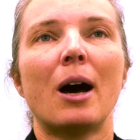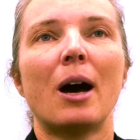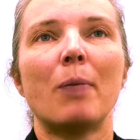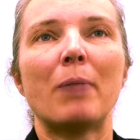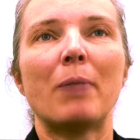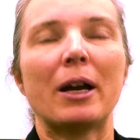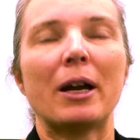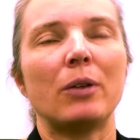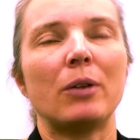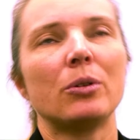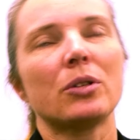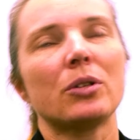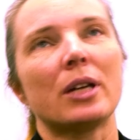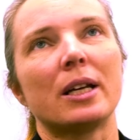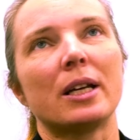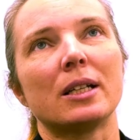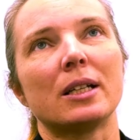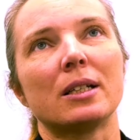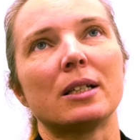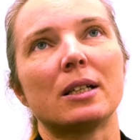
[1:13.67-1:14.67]
I
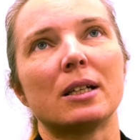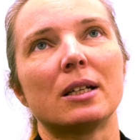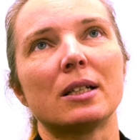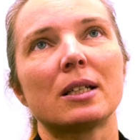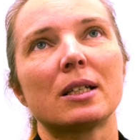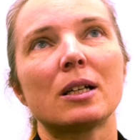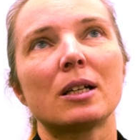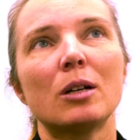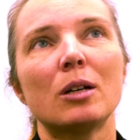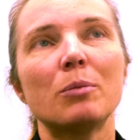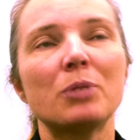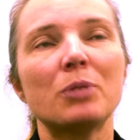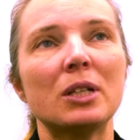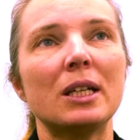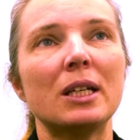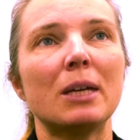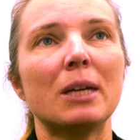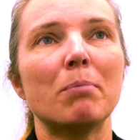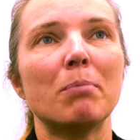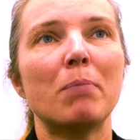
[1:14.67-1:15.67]
also had
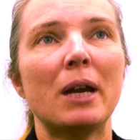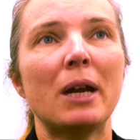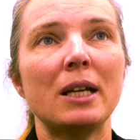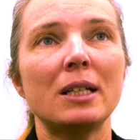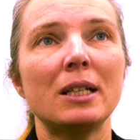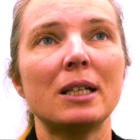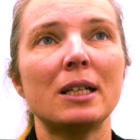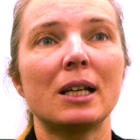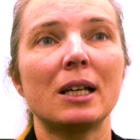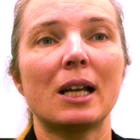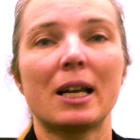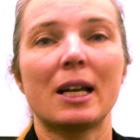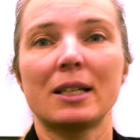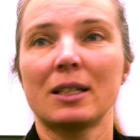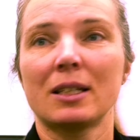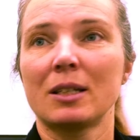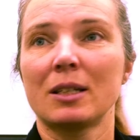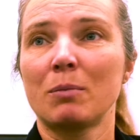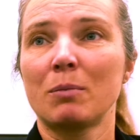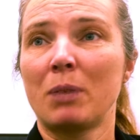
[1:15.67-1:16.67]
sculpting and painting
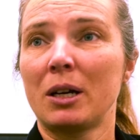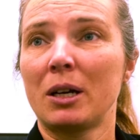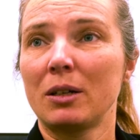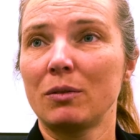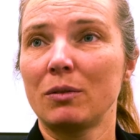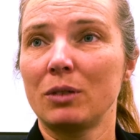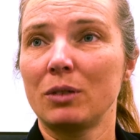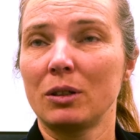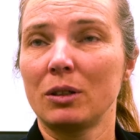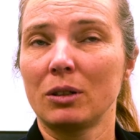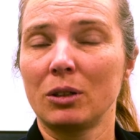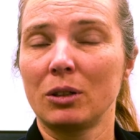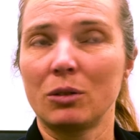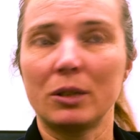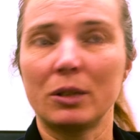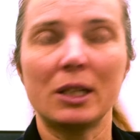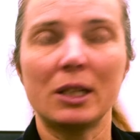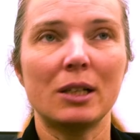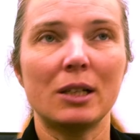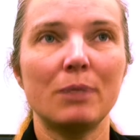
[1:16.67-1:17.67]
classes as part of the
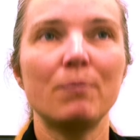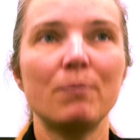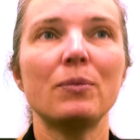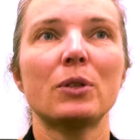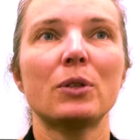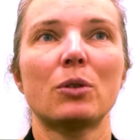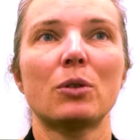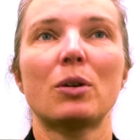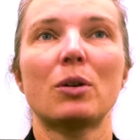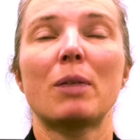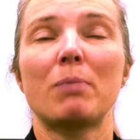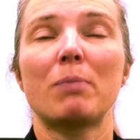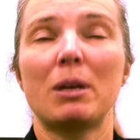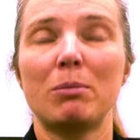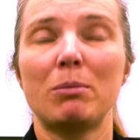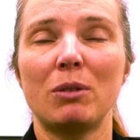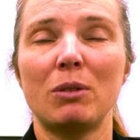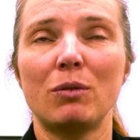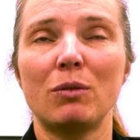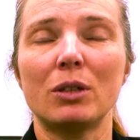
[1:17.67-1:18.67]
curriculum, so that
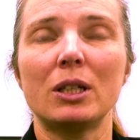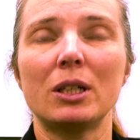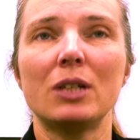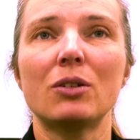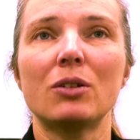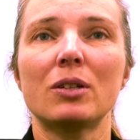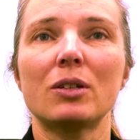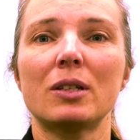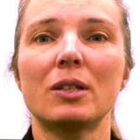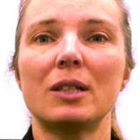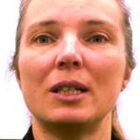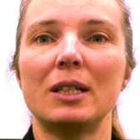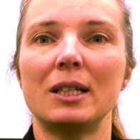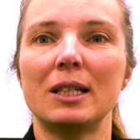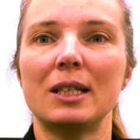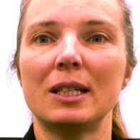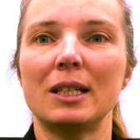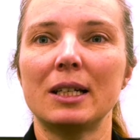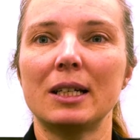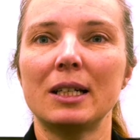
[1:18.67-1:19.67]
made me very interested
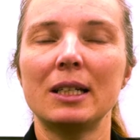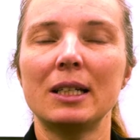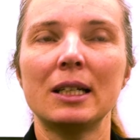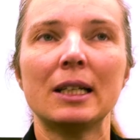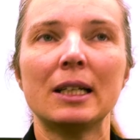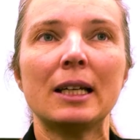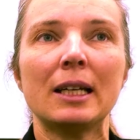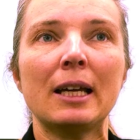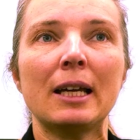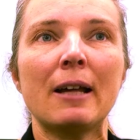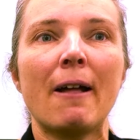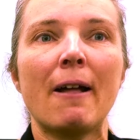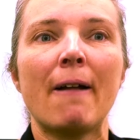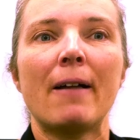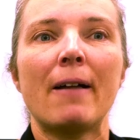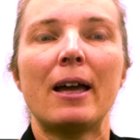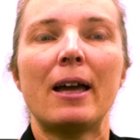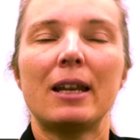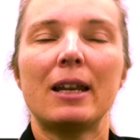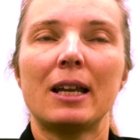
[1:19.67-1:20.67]
in design.
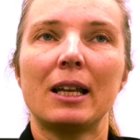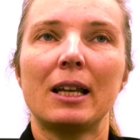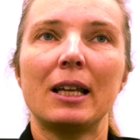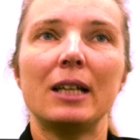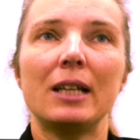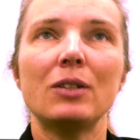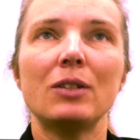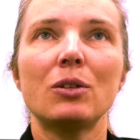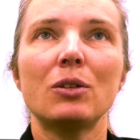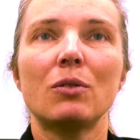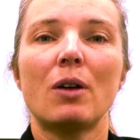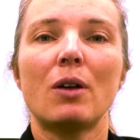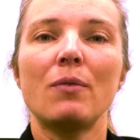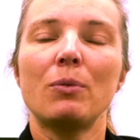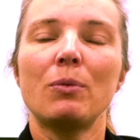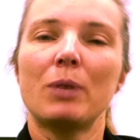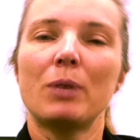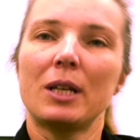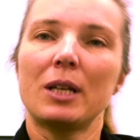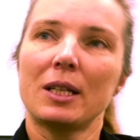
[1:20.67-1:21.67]
And then later
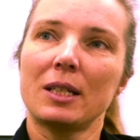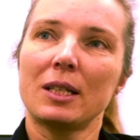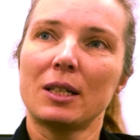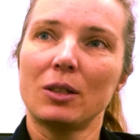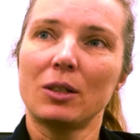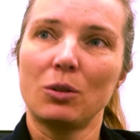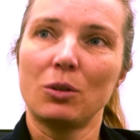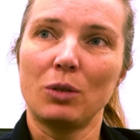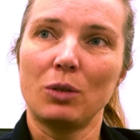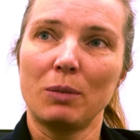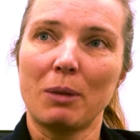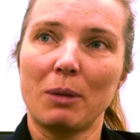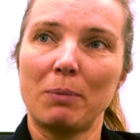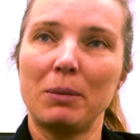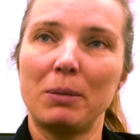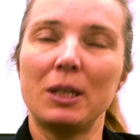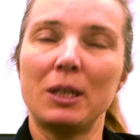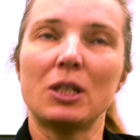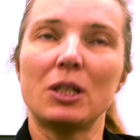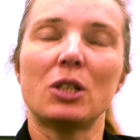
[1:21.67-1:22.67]
on when I started doing
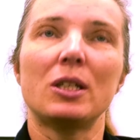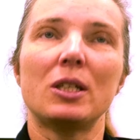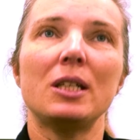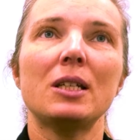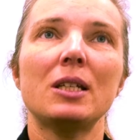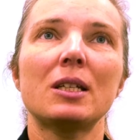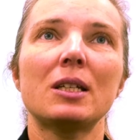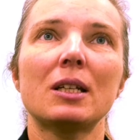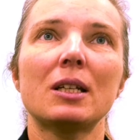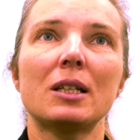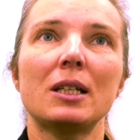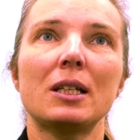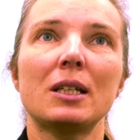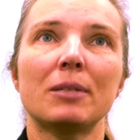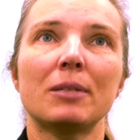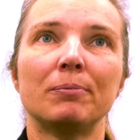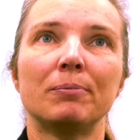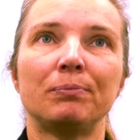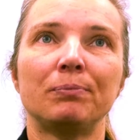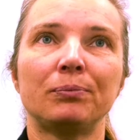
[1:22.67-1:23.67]
my PhD
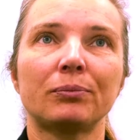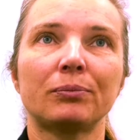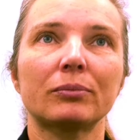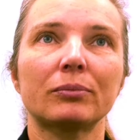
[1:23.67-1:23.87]
studies,